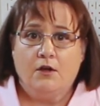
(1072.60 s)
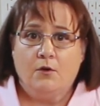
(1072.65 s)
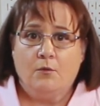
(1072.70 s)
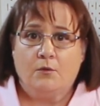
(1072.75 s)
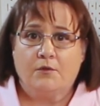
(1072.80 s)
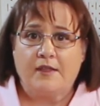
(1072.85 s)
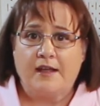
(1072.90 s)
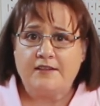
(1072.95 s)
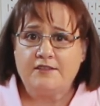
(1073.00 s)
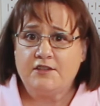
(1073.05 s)

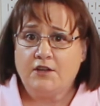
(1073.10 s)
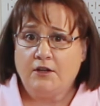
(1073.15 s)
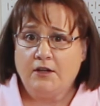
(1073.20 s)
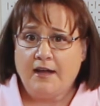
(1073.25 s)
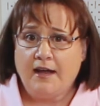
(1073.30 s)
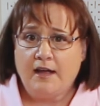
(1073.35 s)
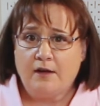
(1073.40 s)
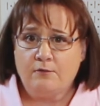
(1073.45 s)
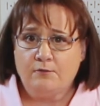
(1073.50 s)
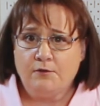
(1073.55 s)
Well, that's all
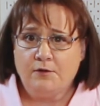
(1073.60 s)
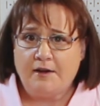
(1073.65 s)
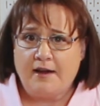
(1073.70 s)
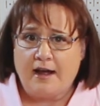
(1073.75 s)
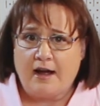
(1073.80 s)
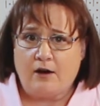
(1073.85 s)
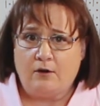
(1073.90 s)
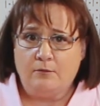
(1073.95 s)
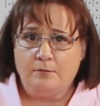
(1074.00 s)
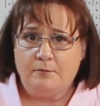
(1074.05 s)
I have for
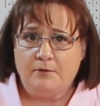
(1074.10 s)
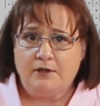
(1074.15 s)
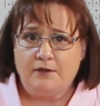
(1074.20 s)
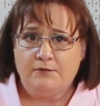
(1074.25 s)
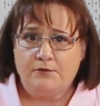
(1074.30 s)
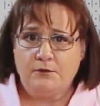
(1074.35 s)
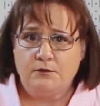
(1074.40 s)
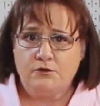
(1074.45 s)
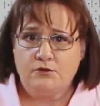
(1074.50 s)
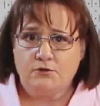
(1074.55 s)
now, but
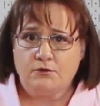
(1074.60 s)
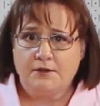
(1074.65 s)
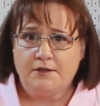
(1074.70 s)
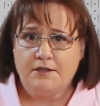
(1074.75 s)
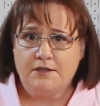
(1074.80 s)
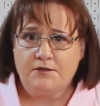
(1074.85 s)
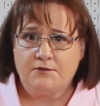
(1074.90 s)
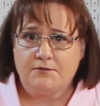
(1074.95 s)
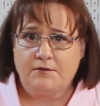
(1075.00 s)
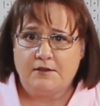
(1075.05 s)
if you enjoyed
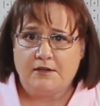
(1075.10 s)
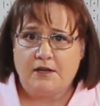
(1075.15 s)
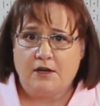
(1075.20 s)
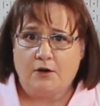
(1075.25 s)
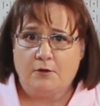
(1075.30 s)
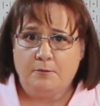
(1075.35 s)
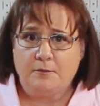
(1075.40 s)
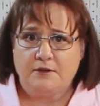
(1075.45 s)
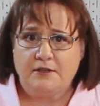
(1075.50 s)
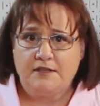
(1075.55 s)
this
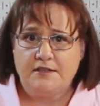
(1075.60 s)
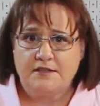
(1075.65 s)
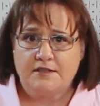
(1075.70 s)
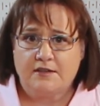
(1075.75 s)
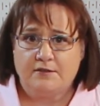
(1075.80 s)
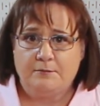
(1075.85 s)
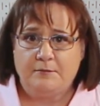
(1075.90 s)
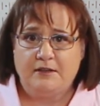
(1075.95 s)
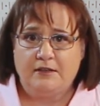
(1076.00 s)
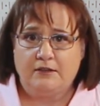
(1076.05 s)
video, please
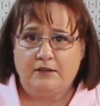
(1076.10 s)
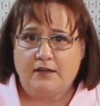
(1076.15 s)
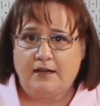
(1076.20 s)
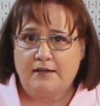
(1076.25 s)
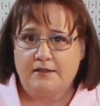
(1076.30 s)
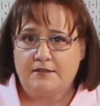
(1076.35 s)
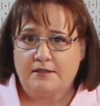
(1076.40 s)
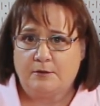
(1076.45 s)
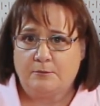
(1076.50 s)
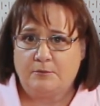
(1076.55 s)
give me a
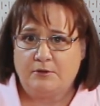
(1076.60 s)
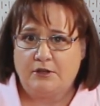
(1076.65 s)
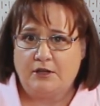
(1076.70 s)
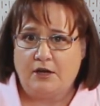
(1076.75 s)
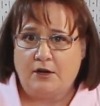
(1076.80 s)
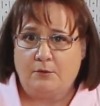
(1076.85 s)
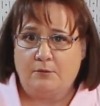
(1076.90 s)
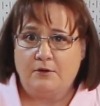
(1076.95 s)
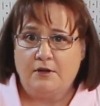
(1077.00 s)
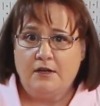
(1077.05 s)
like down
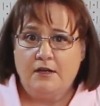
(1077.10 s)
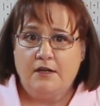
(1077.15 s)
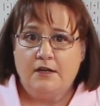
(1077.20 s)
below.